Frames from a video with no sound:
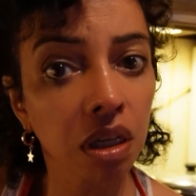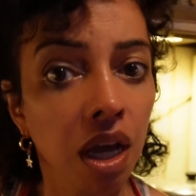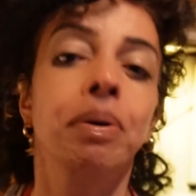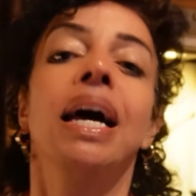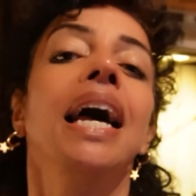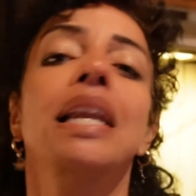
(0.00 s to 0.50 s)

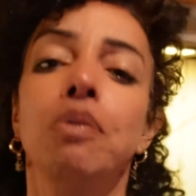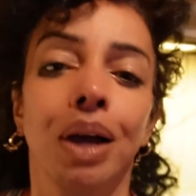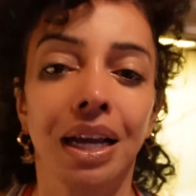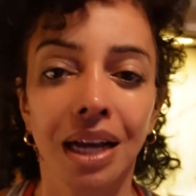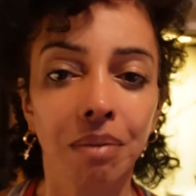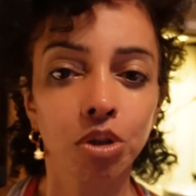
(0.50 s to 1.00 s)
But
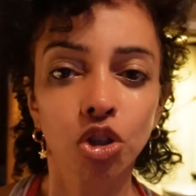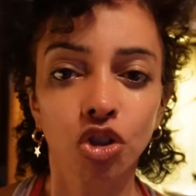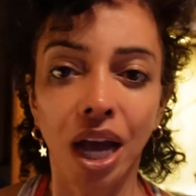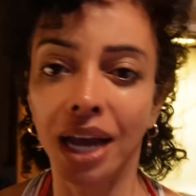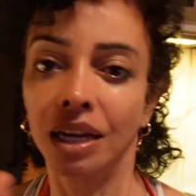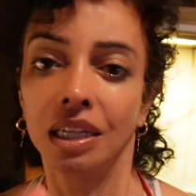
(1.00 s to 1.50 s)
anyway, I'm just
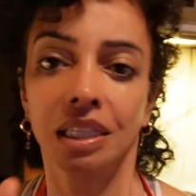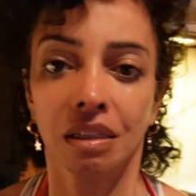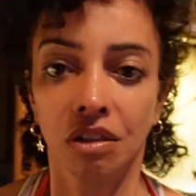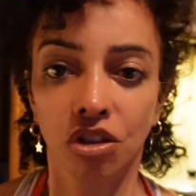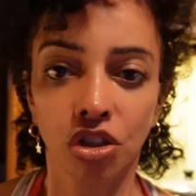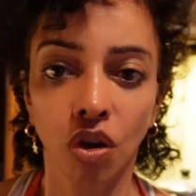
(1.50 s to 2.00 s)
trying to
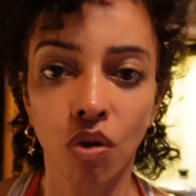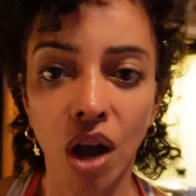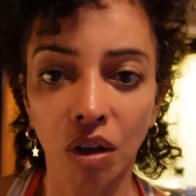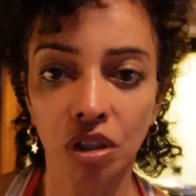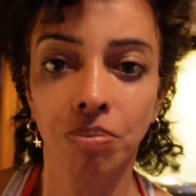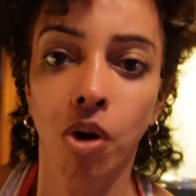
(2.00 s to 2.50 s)
show you
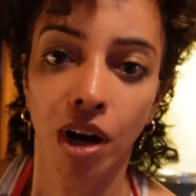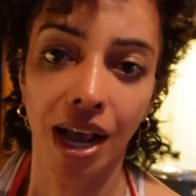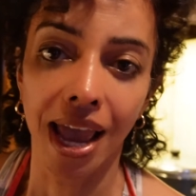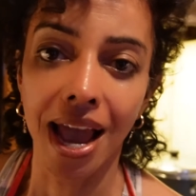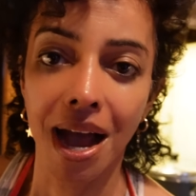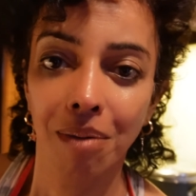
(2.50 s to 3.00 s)
how smart I
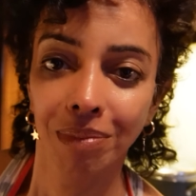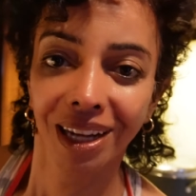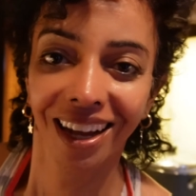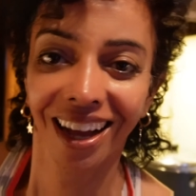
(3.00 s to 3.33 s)
am.